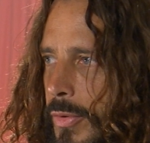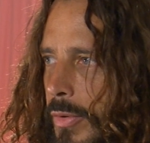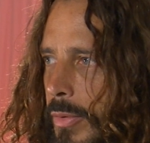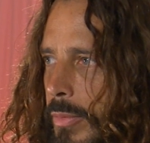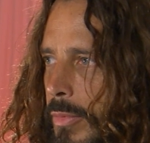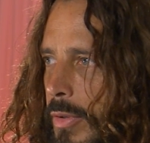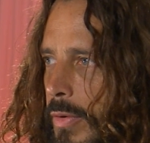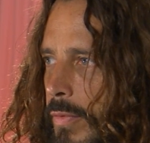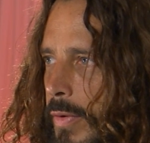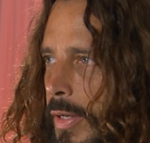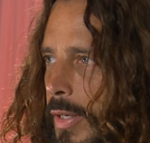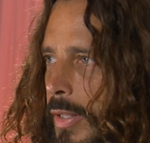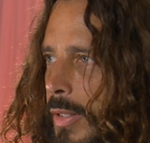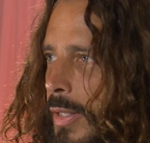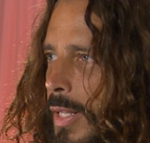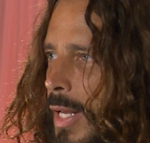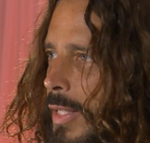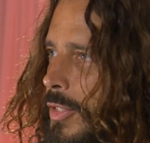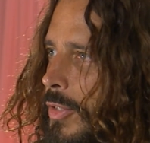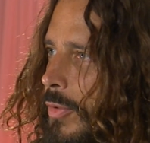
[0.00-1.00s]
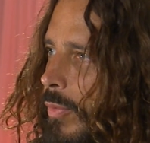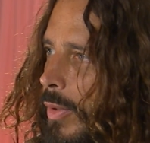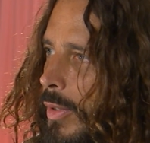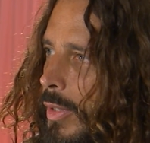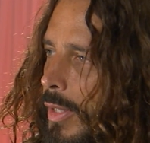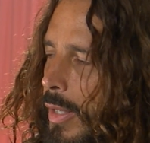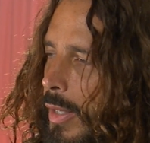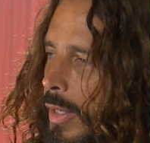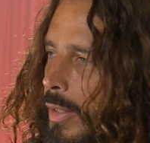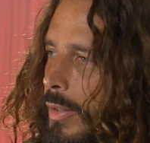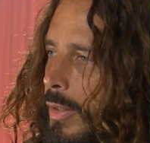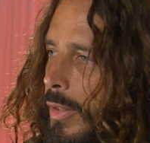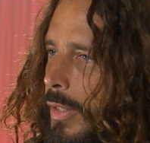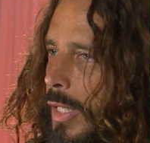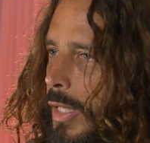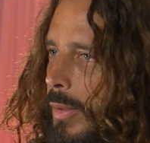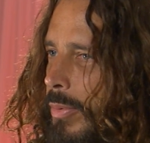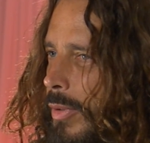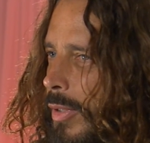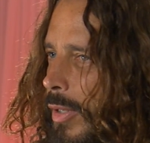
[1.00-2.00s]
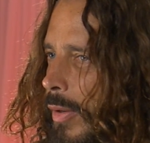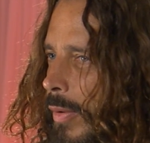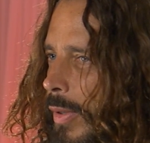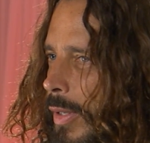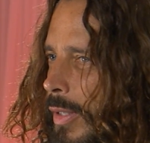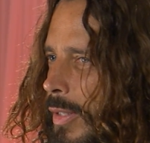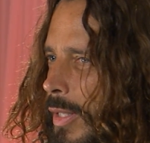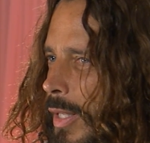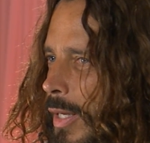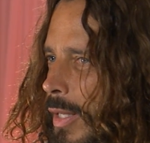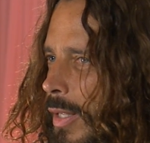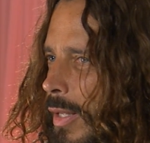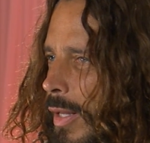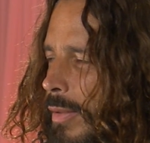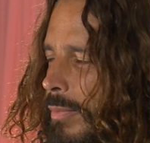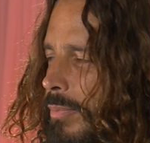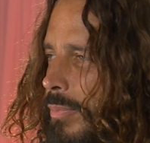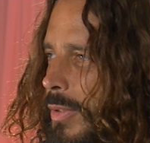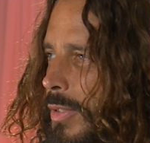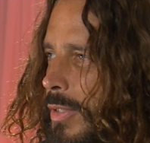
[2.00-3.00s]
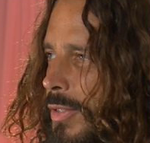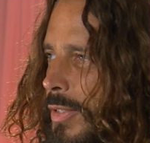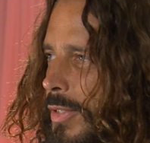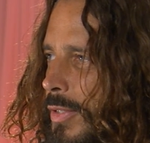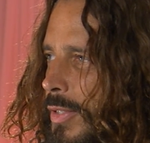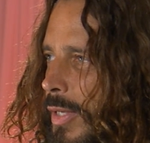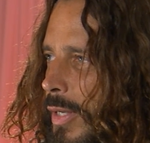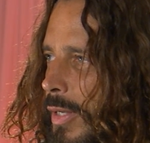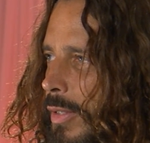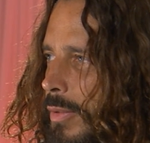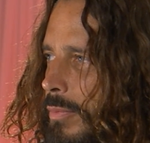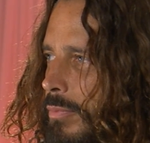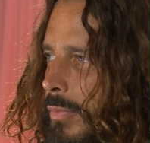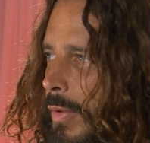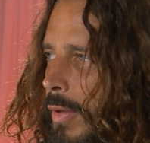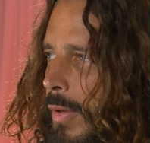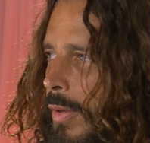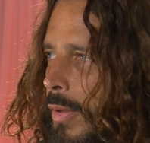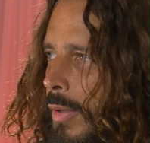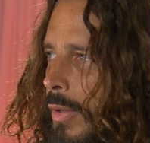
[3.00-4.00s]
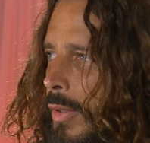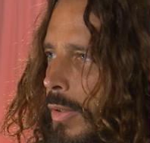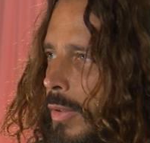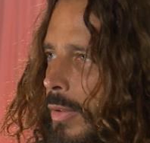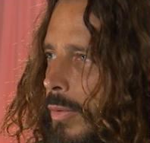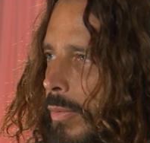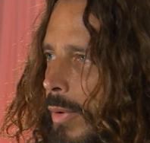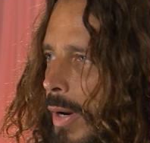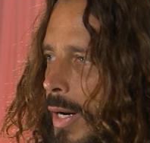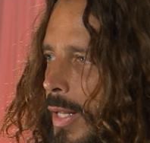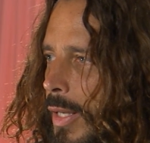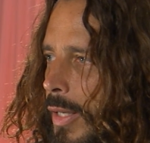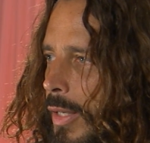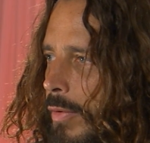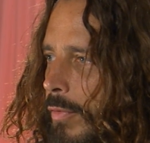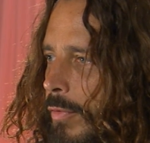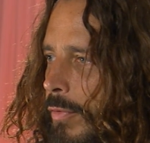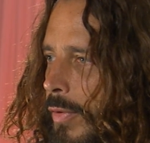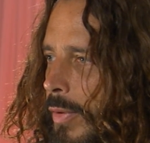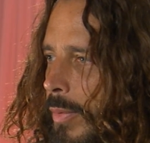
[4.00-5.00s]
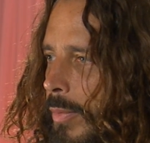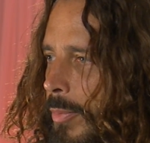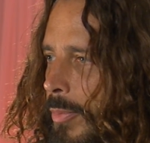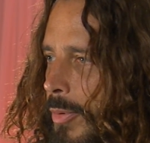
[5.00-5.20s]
or a movie, and that's what got The Keeper going. And then I just decided writing it from the